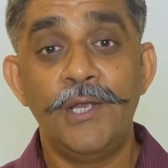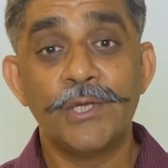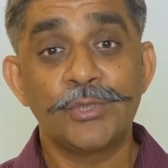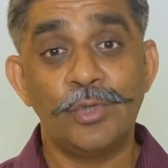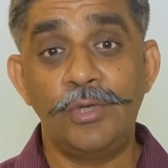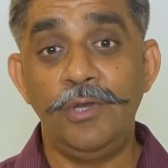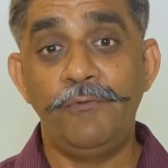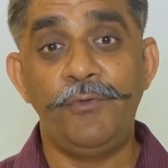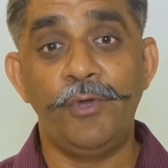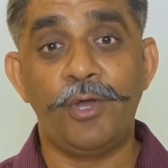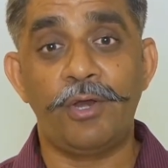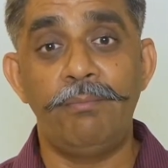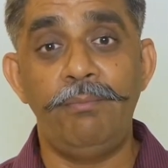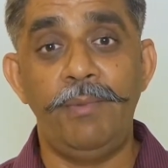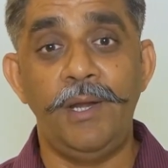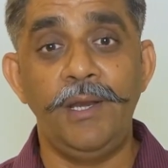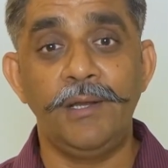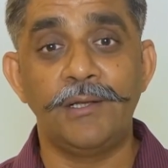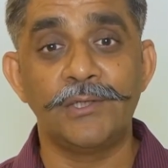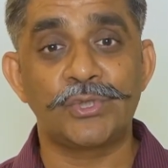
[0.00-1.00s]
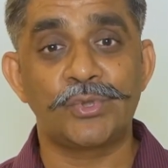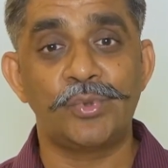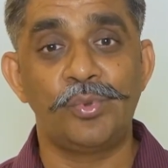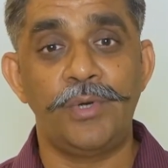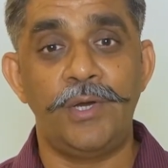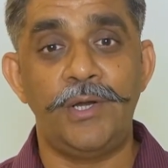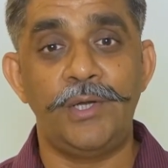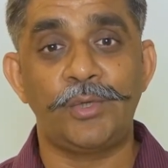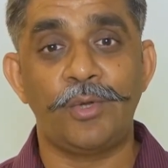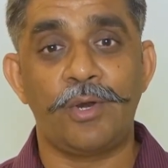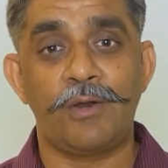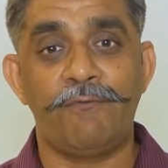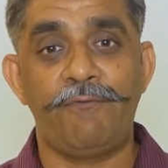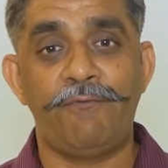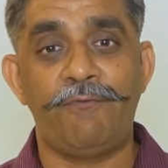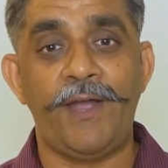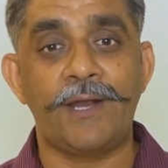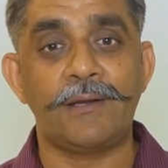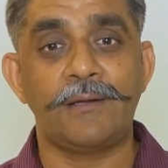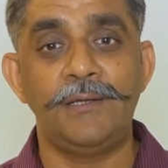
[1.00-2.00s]
So if you are a medical student or a
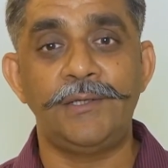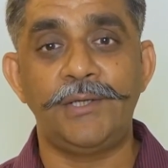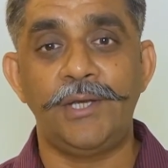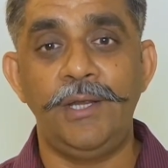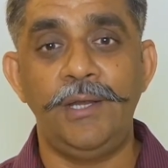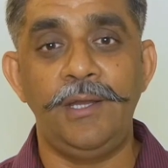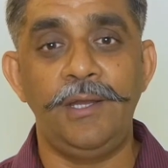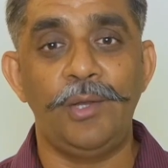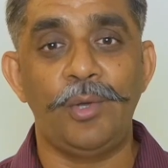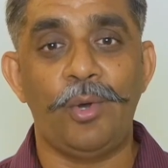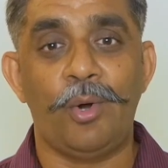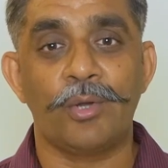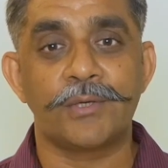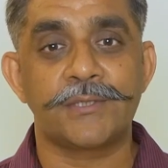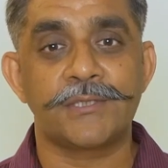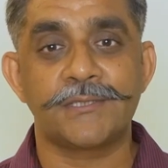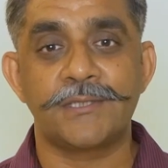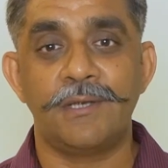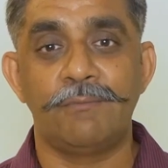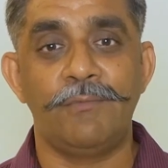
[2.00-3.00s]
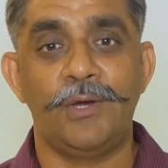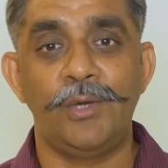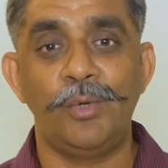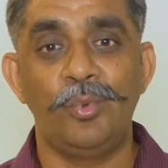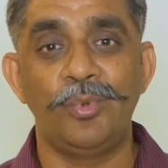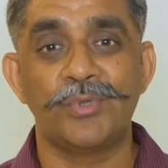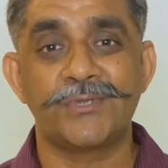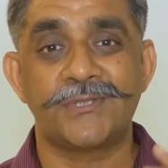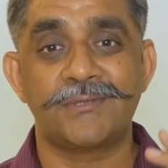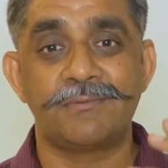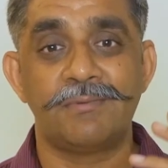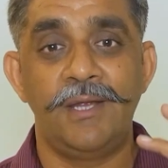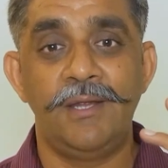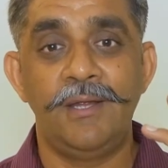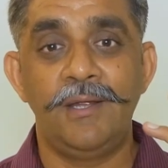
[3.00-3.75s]
faculty or someone who is